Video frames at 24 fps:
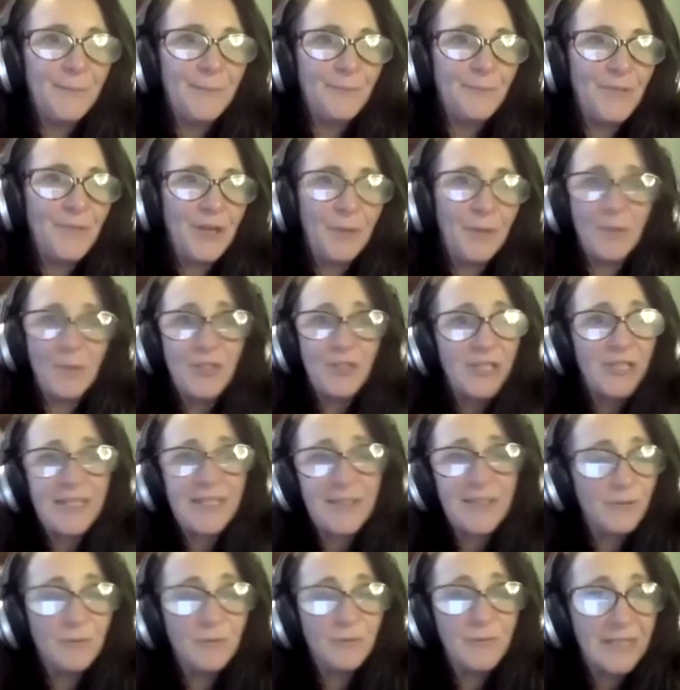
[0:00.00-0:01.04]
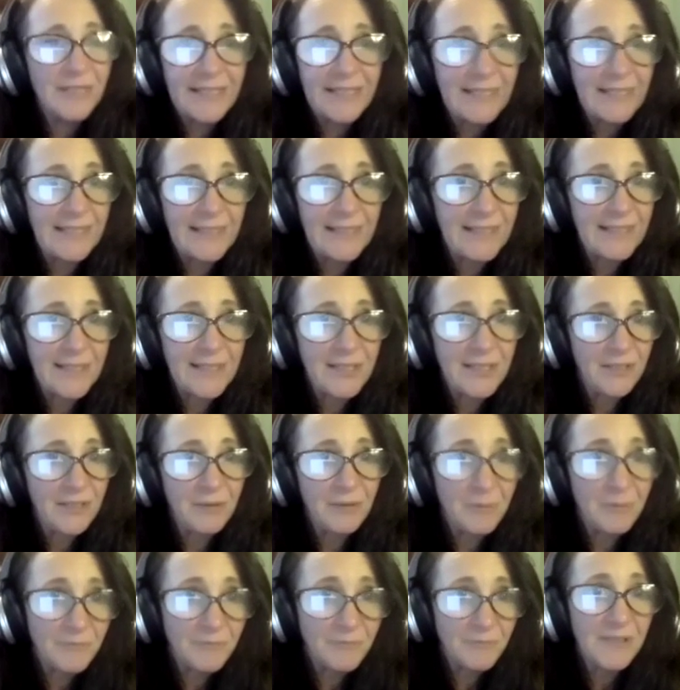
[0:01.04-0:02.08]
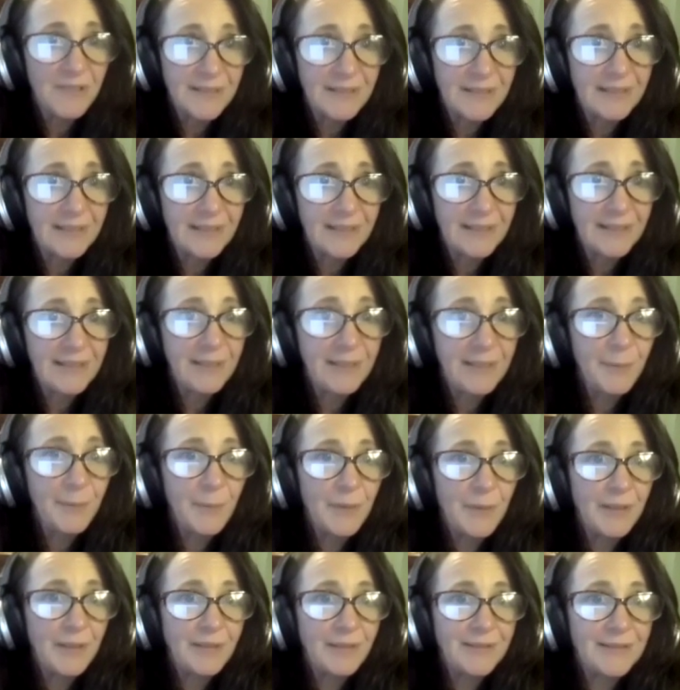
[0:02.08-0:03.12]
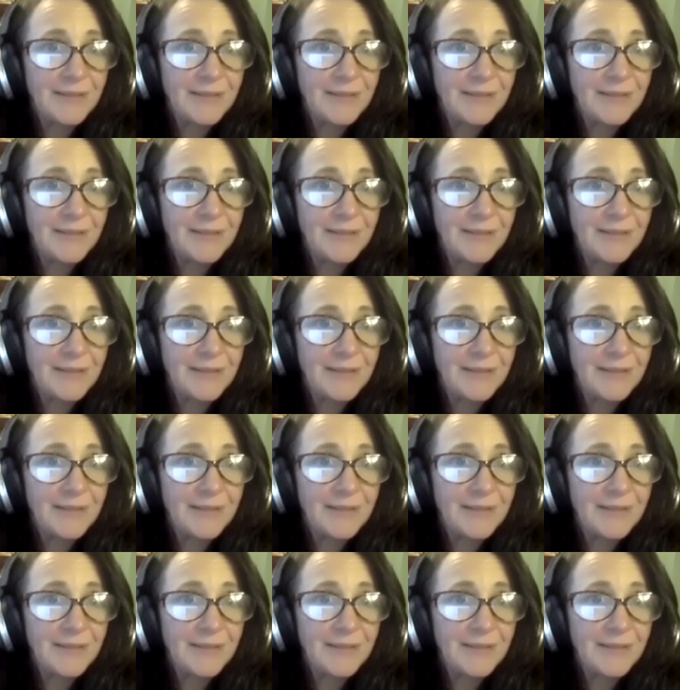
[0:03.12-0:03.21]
you know, which isn't always easy to do, obviously, but